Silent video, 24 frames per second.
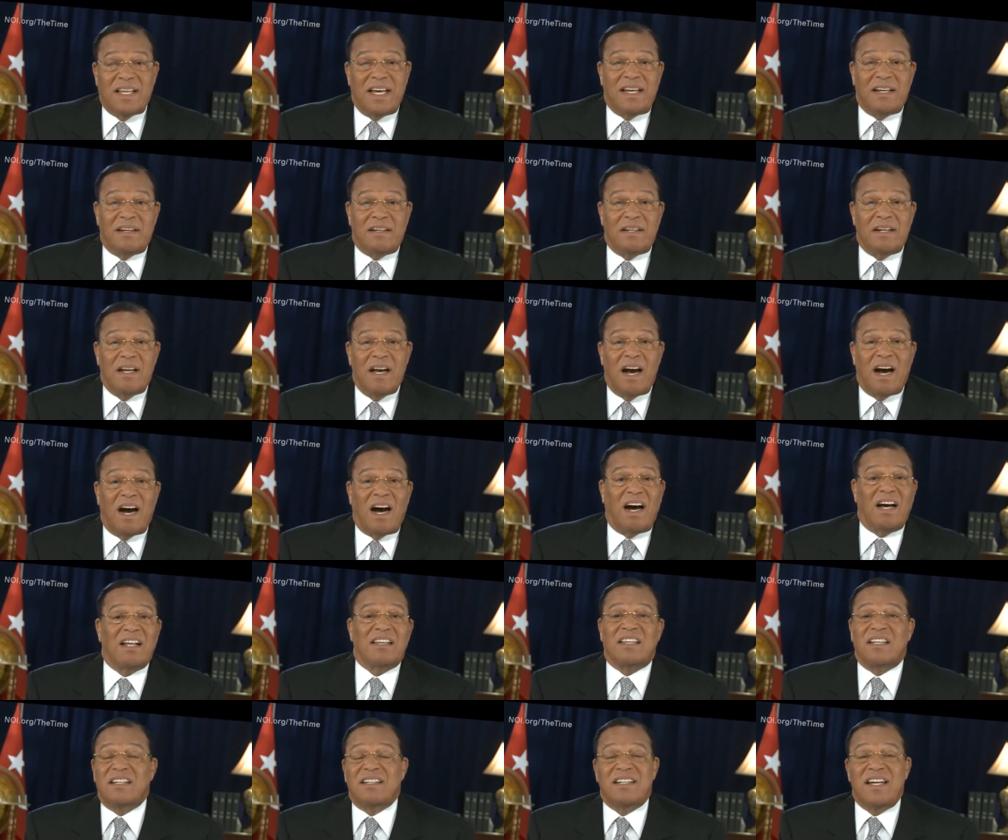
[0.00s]
than
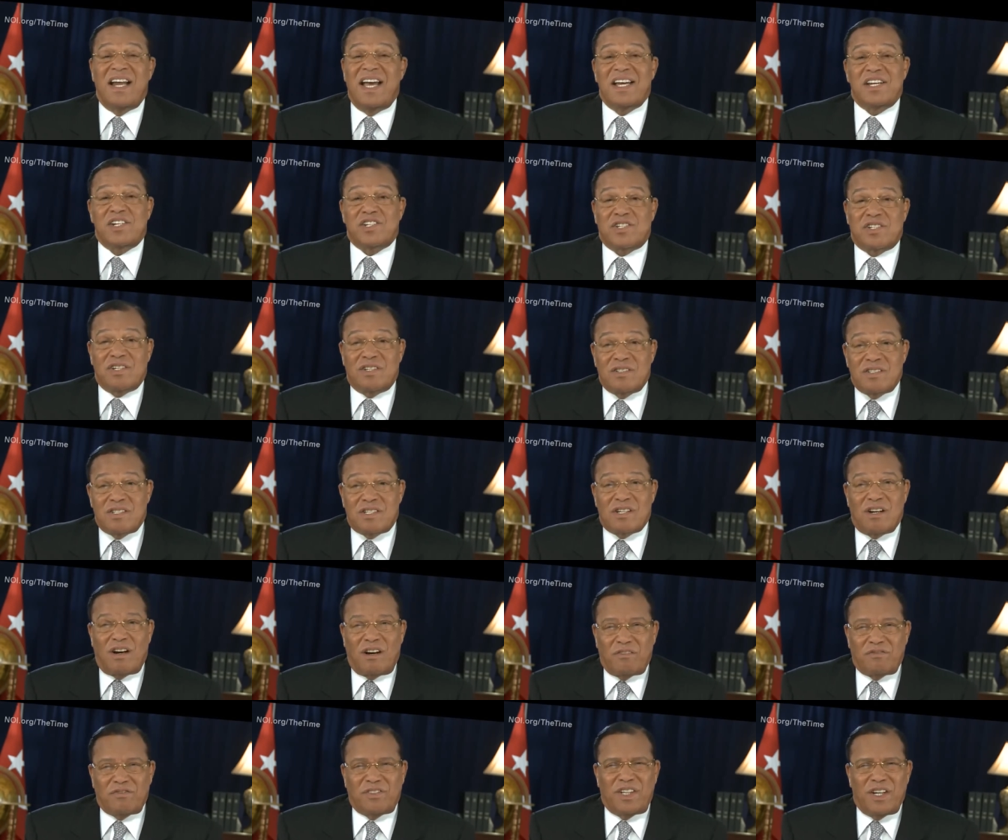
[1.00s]
other
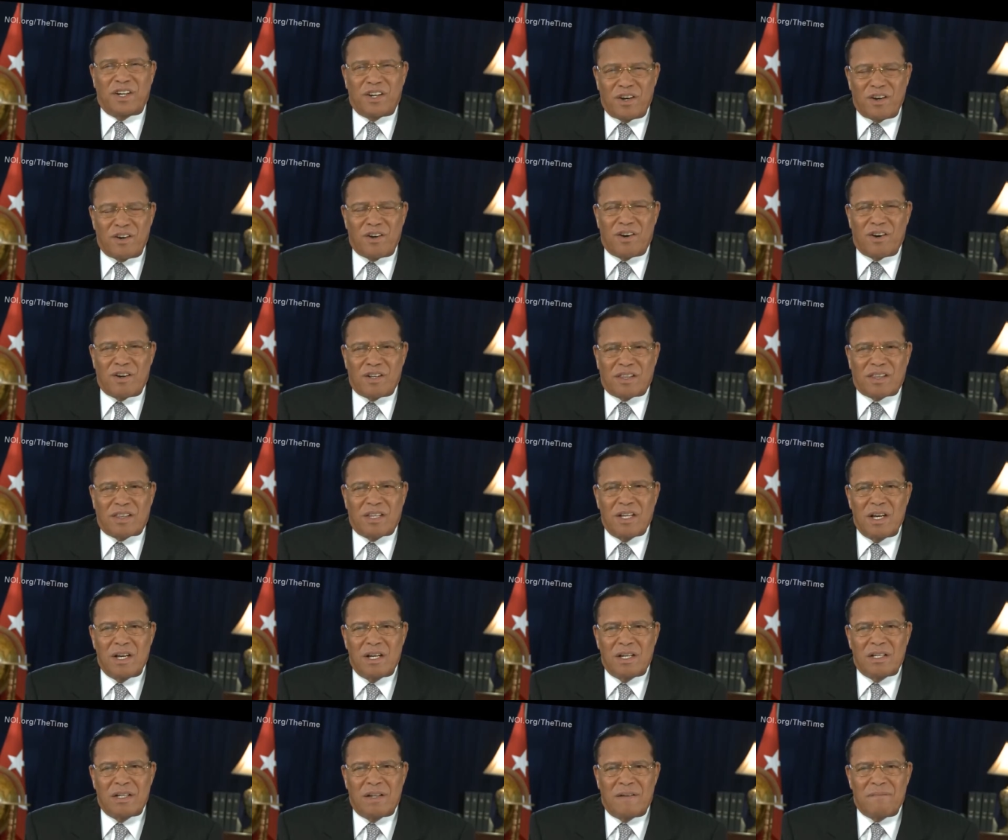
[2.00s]
nations of the
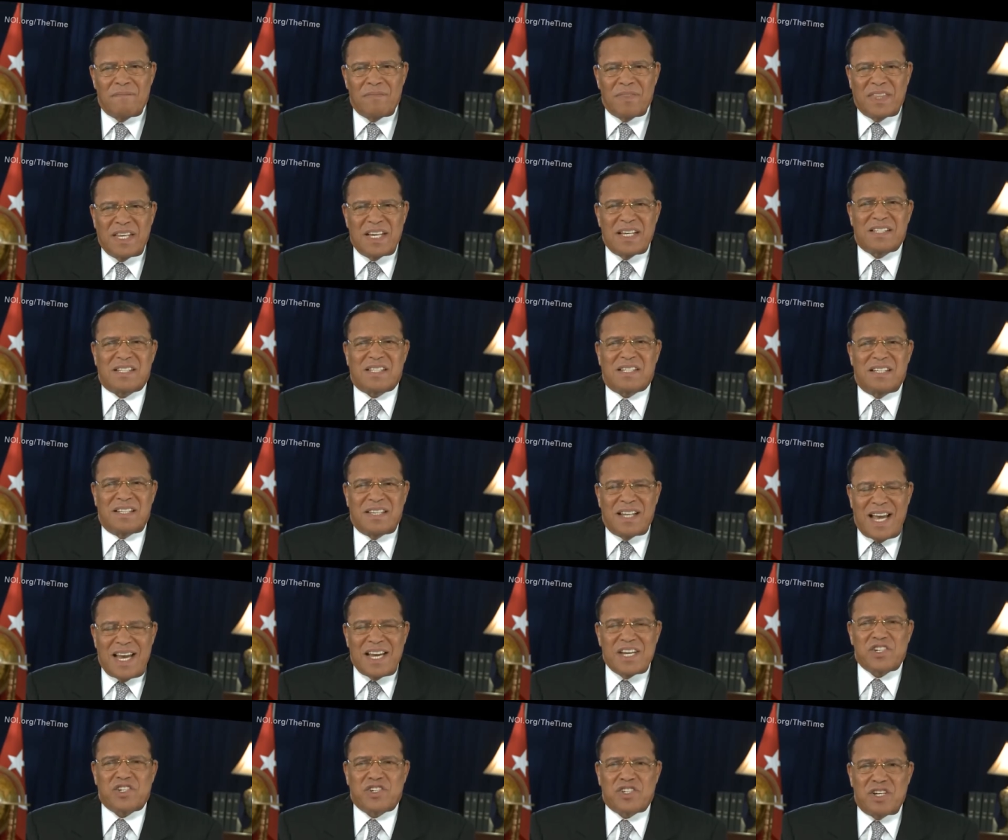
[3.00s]
earth. This
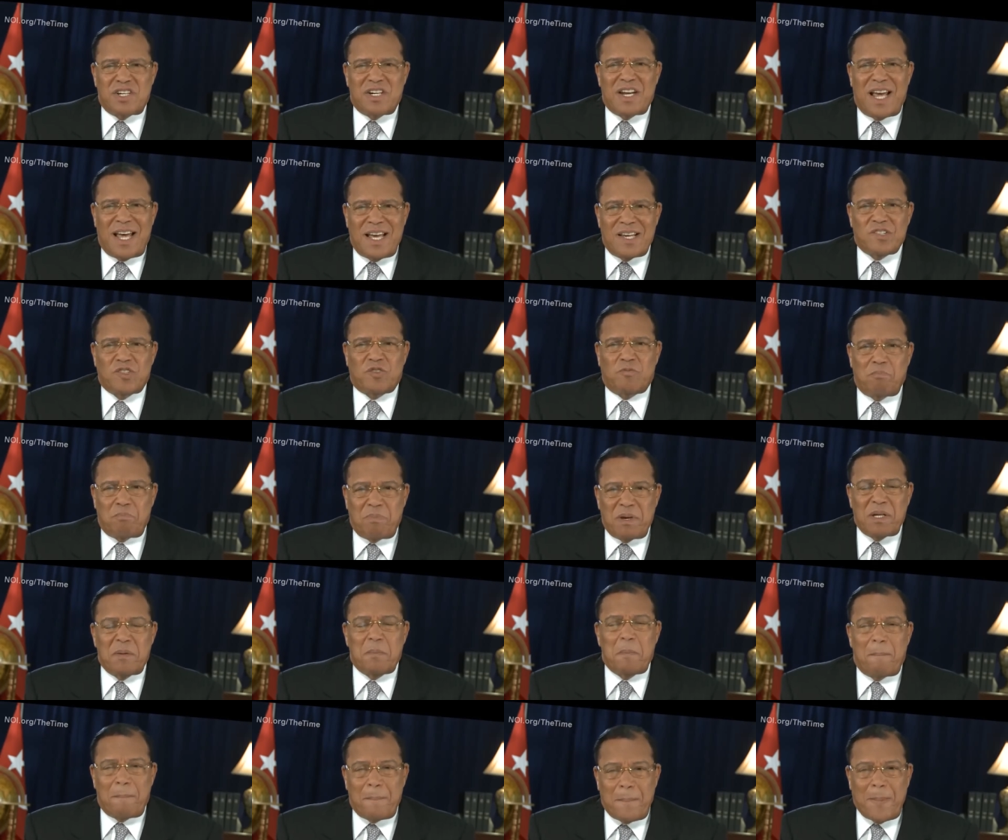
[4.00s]
nation has
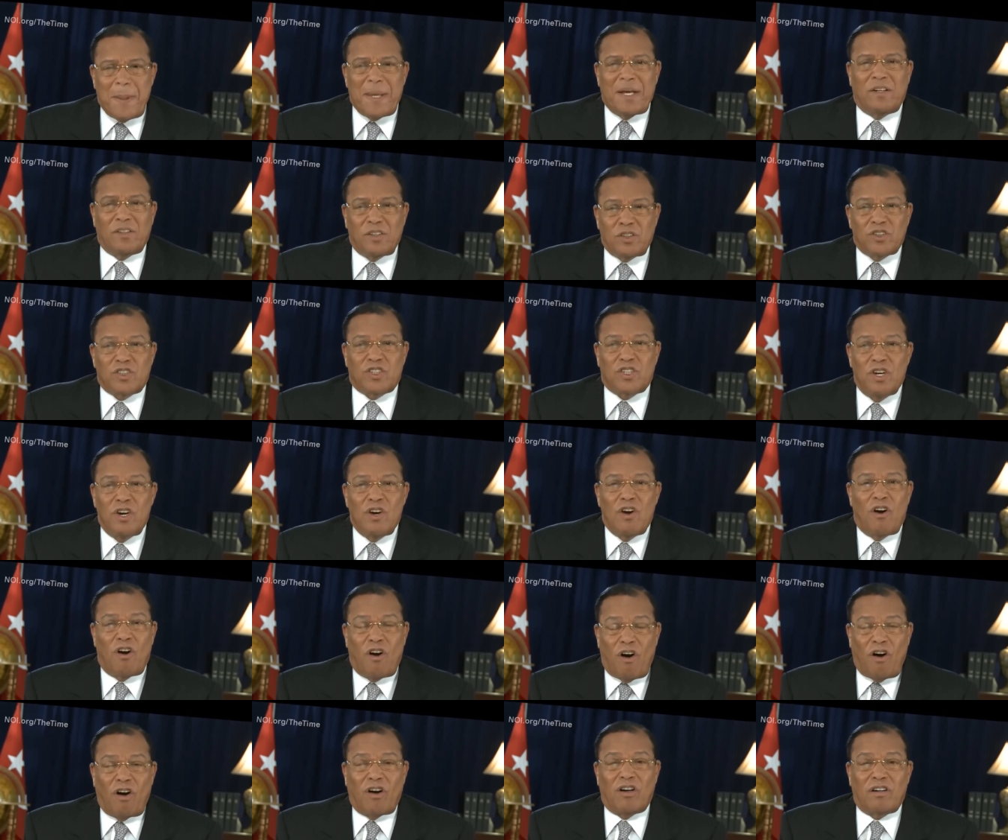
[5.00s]
been built
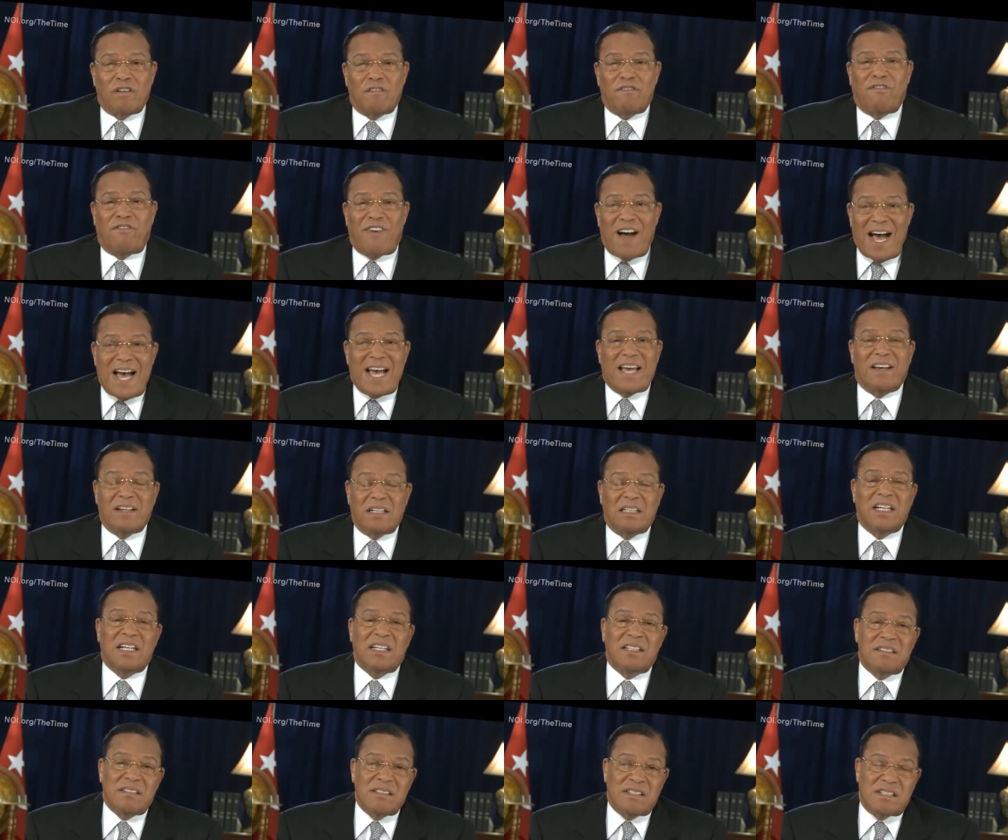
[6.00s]
on
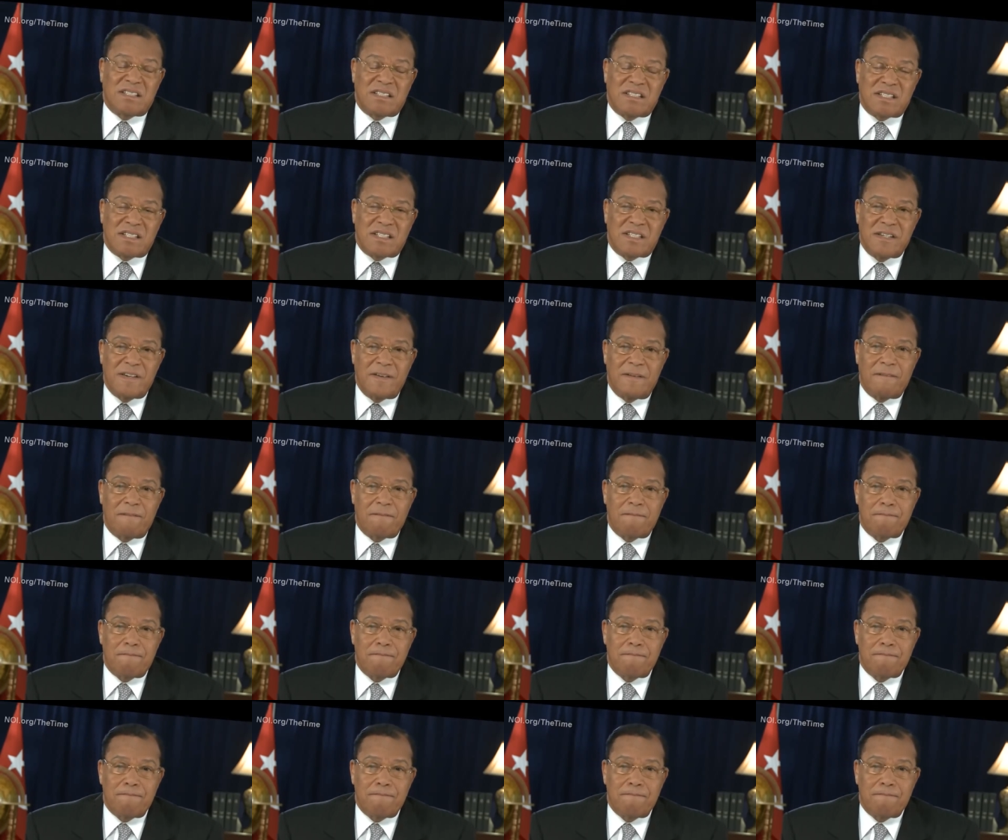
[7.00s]
violence.